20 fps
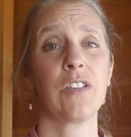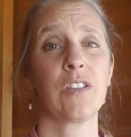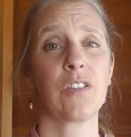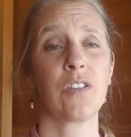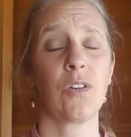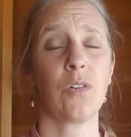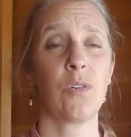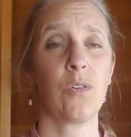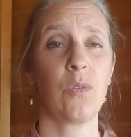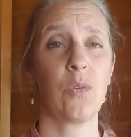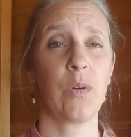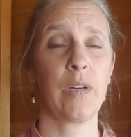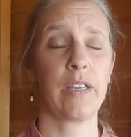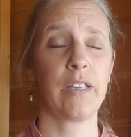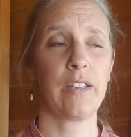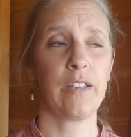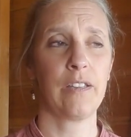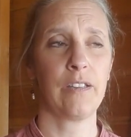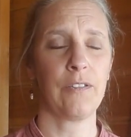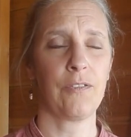So
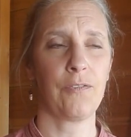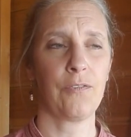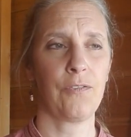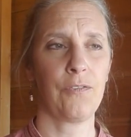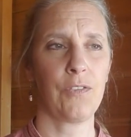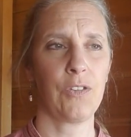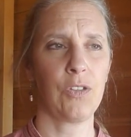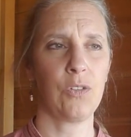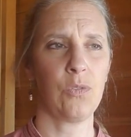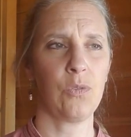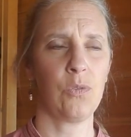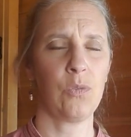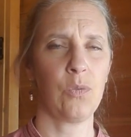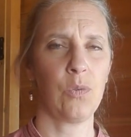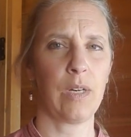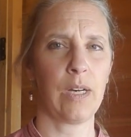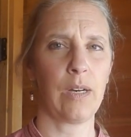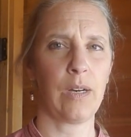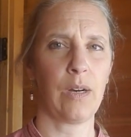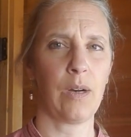if
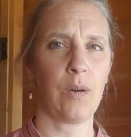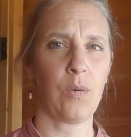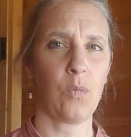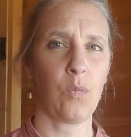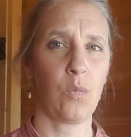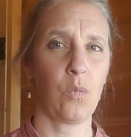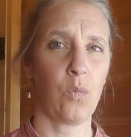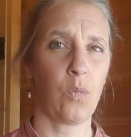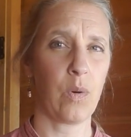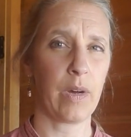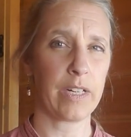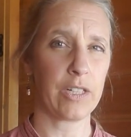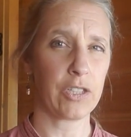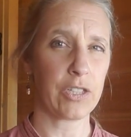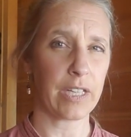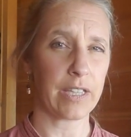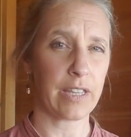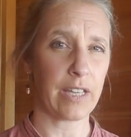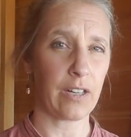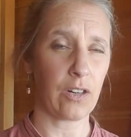you uh, want
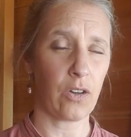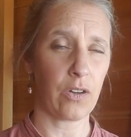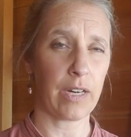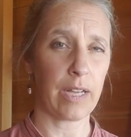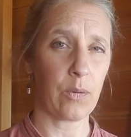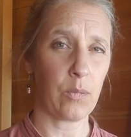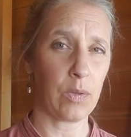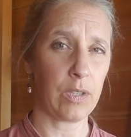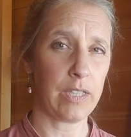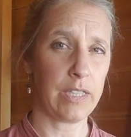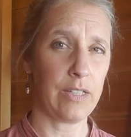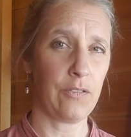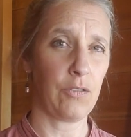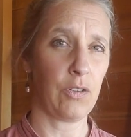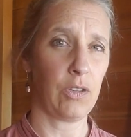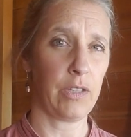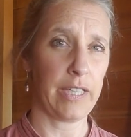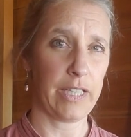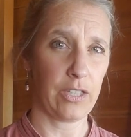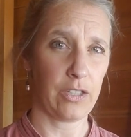to check that out, I will
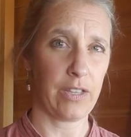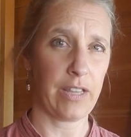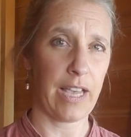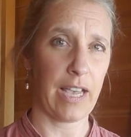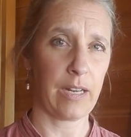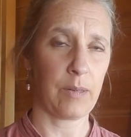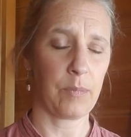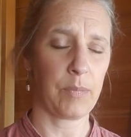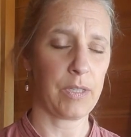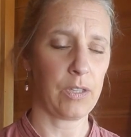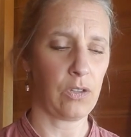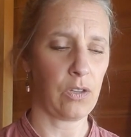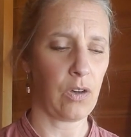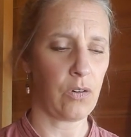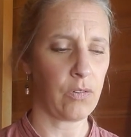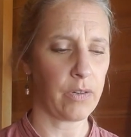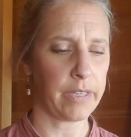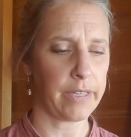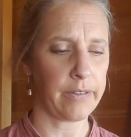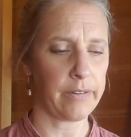leave the link to that
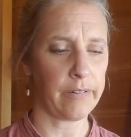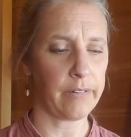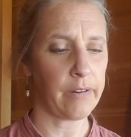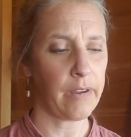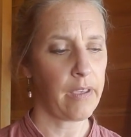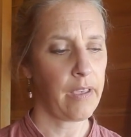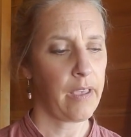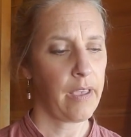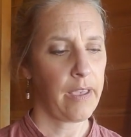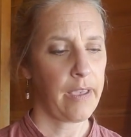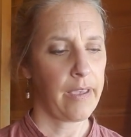below here.